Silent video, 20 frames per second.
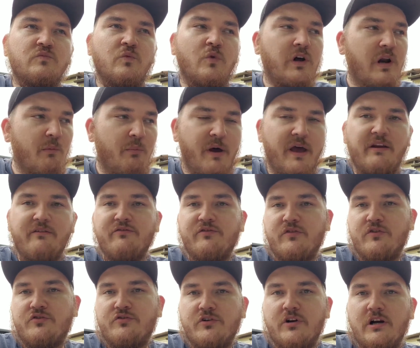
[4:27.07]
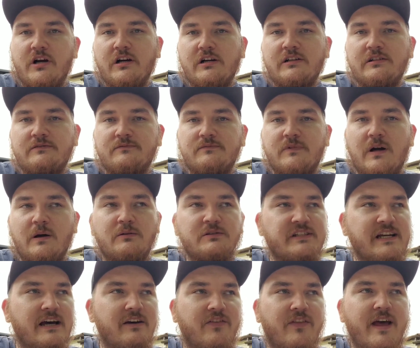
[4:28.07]
What I paid for the truck, I
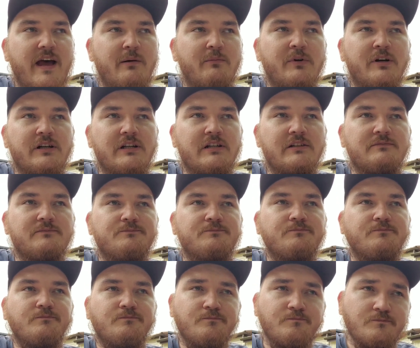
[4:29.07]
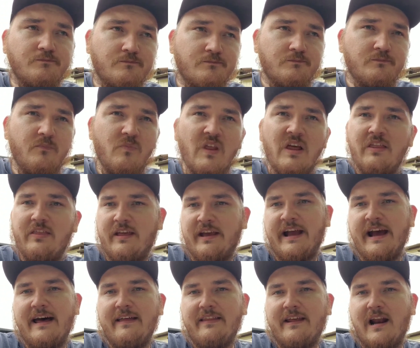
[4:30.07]
was out that money. The
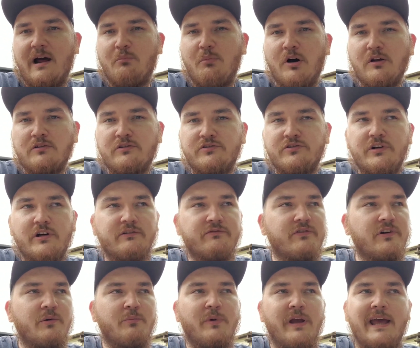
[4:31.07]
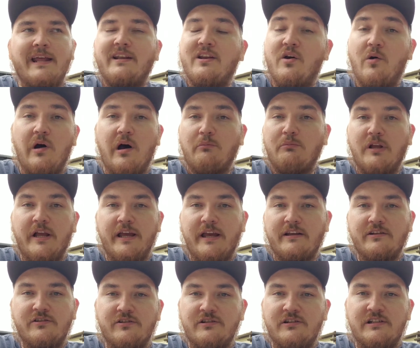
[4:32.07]
guy that I bought the truck from had no
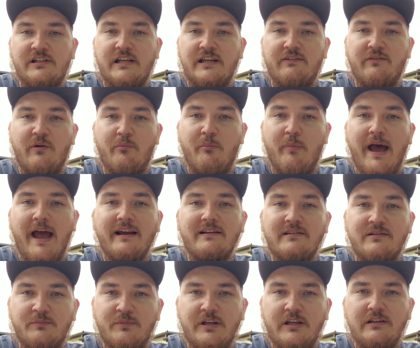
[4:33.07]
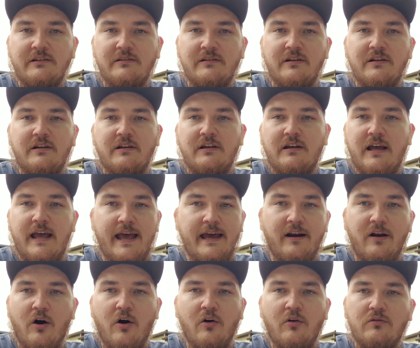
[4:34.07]
obligation to give it back to me
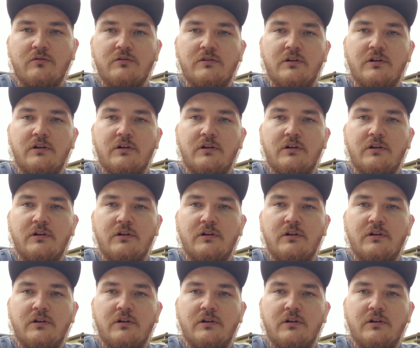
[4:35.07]
at all.